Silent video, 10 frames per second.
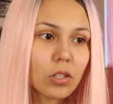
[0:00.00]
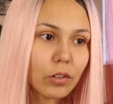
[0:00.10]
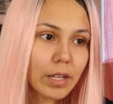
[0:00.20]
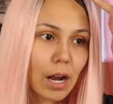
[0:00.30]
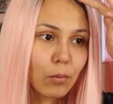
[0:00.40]
So
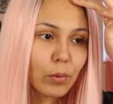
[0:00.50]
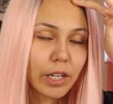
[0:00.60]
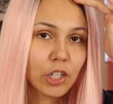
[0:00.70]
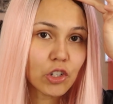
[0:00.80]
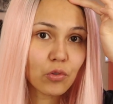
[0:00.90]
now when
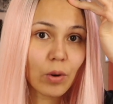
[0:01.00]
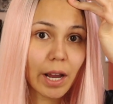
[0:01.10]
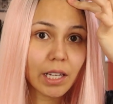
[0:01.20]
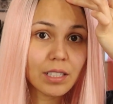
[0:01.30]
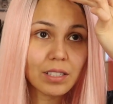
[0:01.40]
it
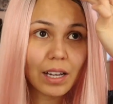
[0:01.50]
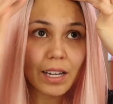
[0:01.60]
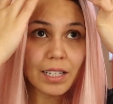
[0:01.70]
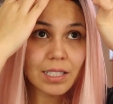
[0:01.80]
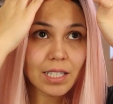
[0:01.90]
dries, you
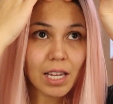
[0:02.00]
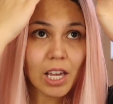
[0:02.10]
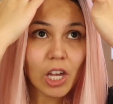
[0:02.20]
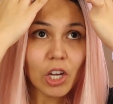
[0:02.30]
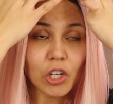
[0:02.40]
guys,
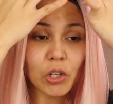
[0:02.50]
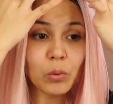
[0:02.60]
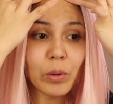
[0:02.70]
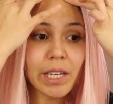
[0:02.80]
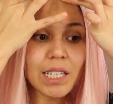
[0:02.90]

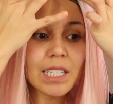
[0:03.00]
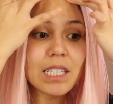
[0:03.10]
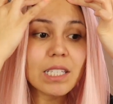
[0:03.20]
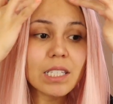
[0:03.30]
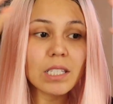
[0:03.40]
your wig
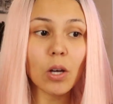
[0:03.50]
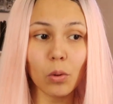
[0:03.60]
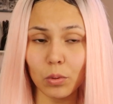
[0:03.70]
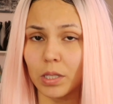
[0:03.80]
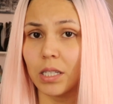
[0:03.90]
is
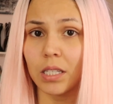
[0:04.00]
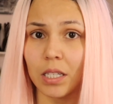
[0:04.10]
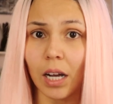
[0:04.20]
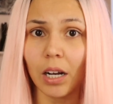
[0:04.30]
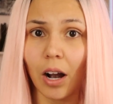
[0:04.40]
so
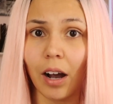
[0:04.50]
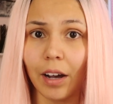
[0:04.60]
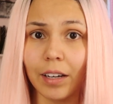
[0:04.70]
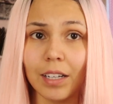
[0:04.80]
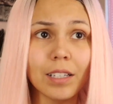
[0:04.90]
stuck
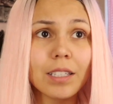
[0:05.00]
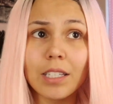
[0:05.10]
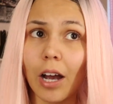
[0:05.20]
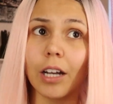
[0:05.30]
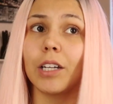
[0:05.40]
on and it's
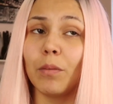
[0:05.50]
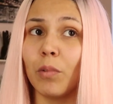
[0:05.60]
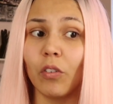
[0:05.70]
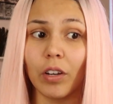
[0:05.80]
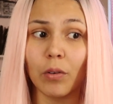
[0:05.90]
not gonna
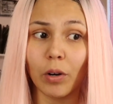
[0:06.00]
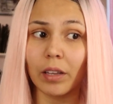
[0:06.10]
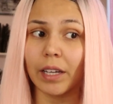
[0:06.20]
move anywhere.